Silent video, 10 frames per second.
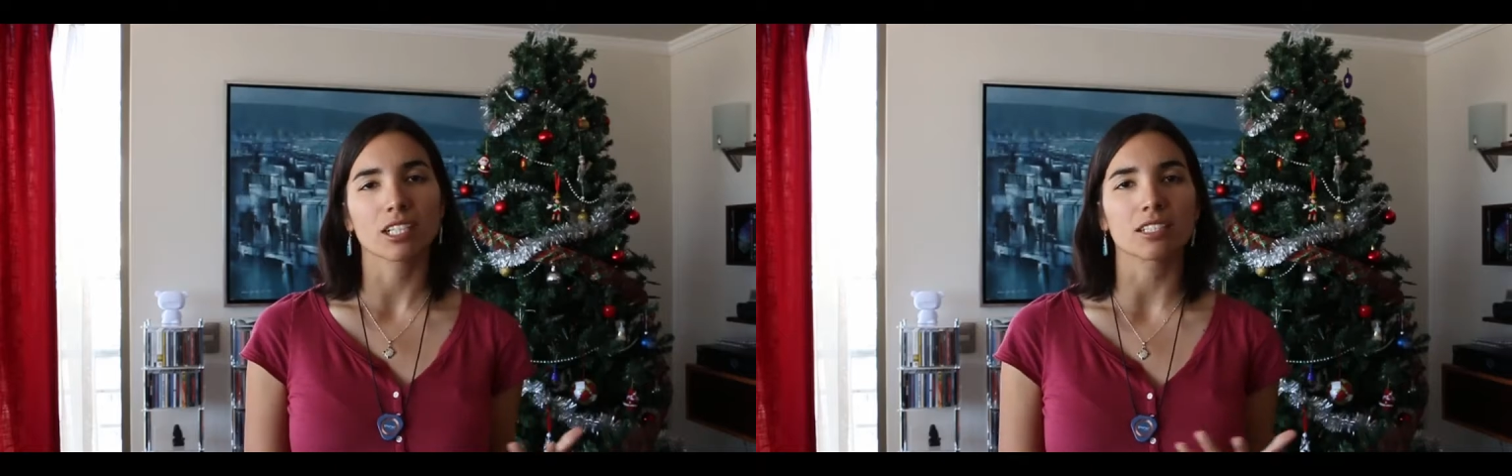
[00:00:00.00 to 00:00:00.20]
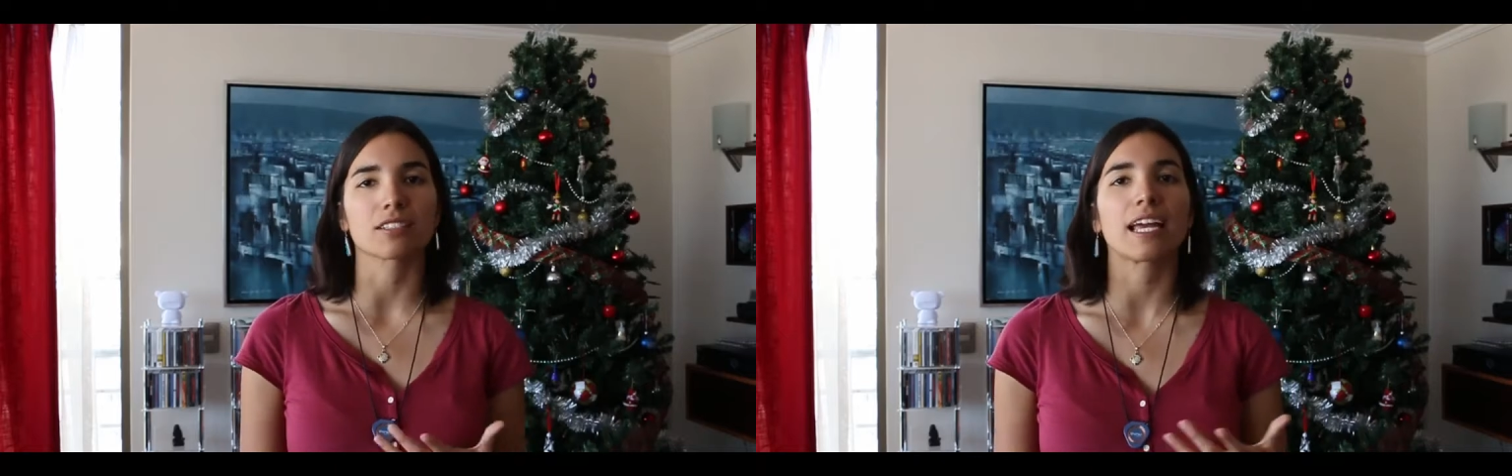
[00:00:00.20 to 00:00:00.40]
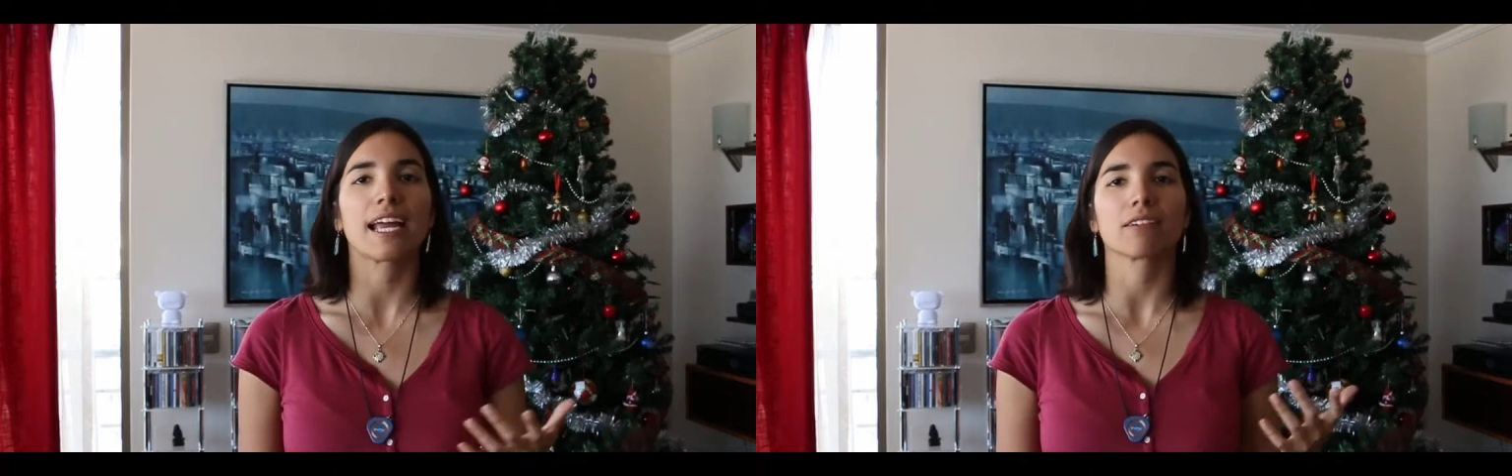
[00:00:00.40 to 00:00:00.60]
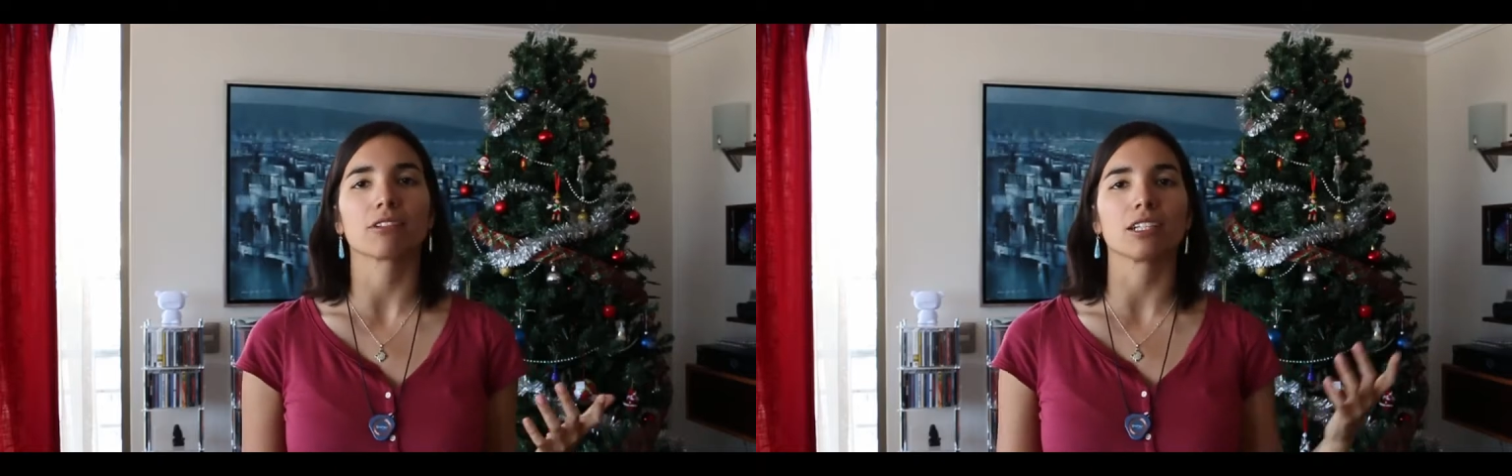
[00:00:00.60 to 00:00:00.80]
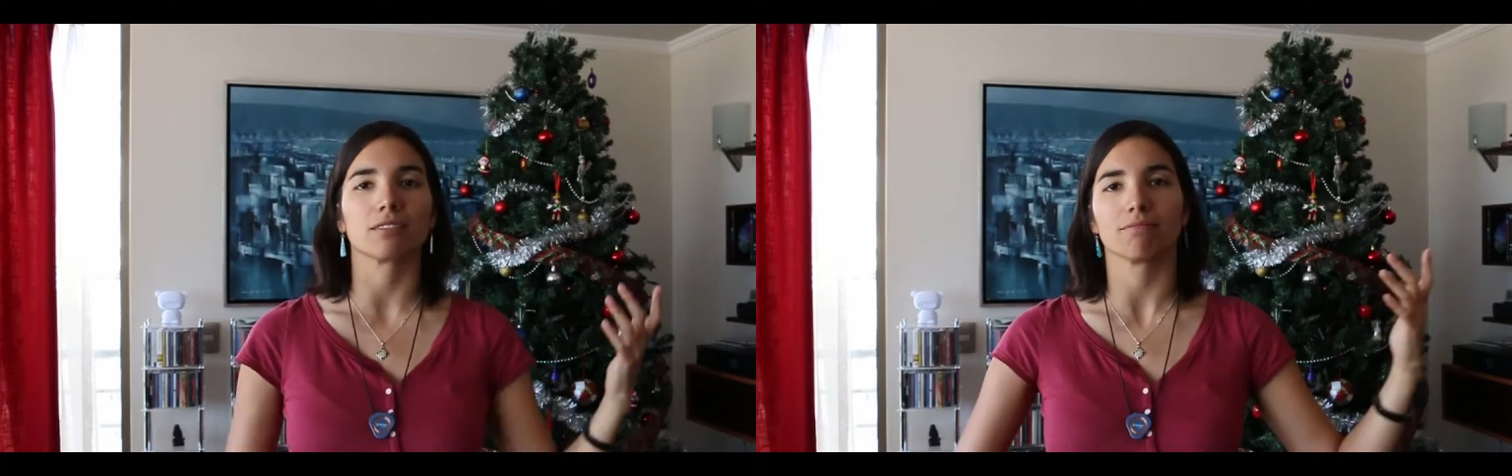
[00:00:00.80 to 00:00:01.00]
saying,
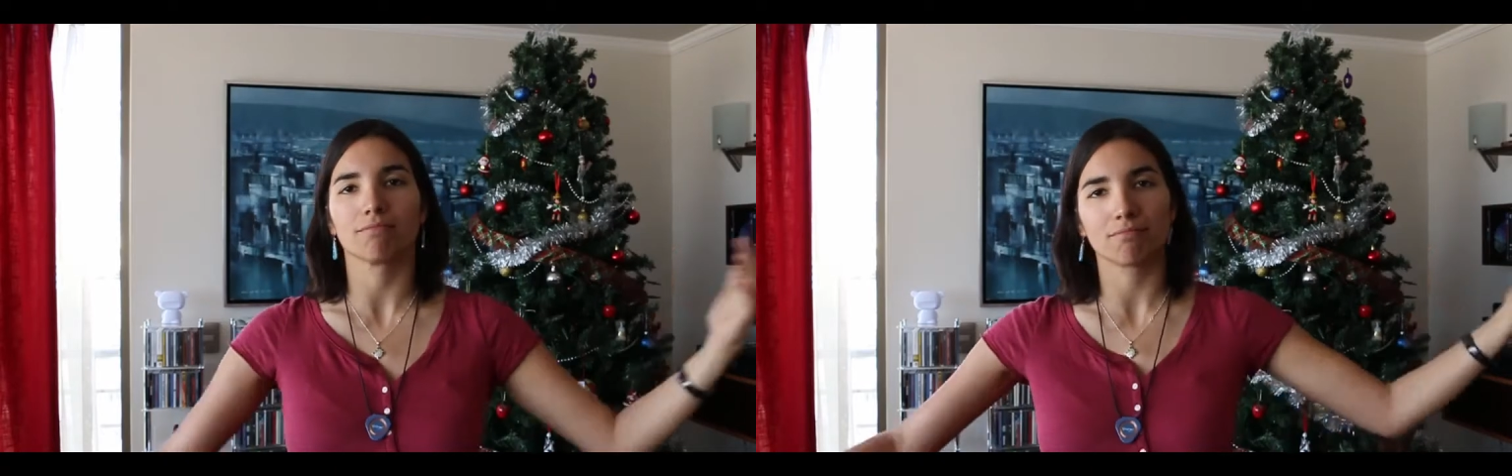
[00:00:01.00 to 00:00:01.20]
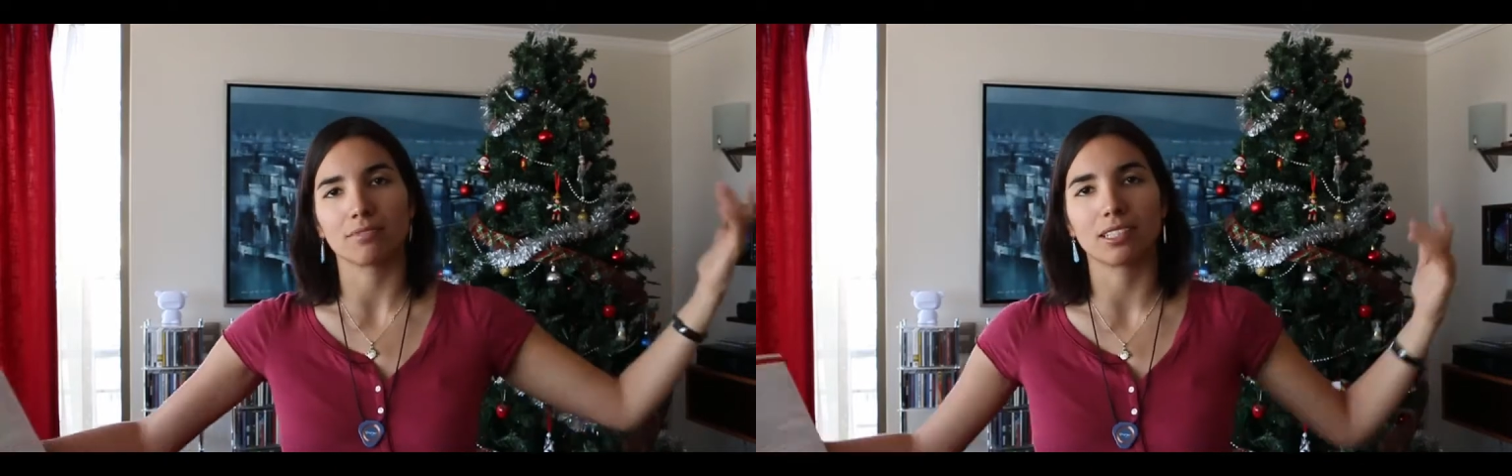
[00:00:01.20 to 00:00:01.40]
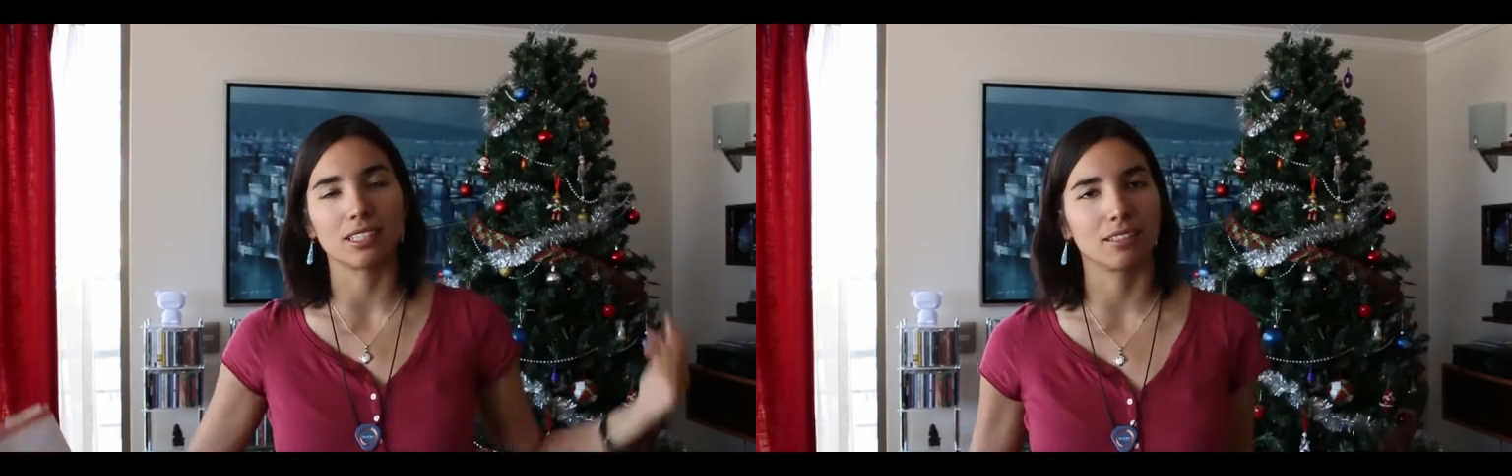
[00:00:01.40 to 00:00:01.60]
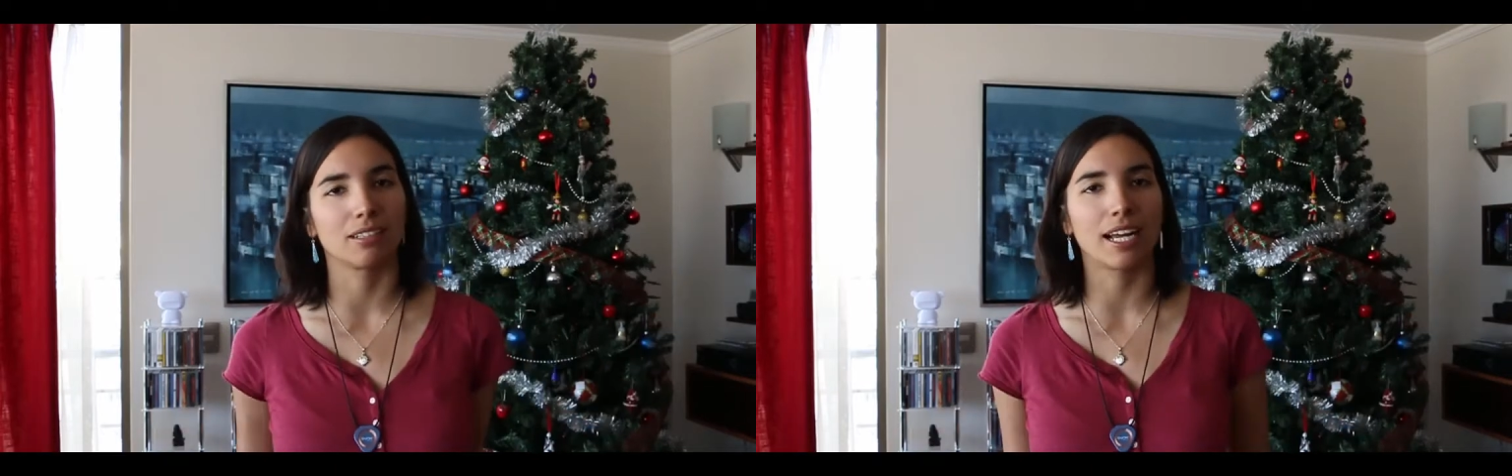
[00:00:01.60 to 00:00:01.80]
well, uh,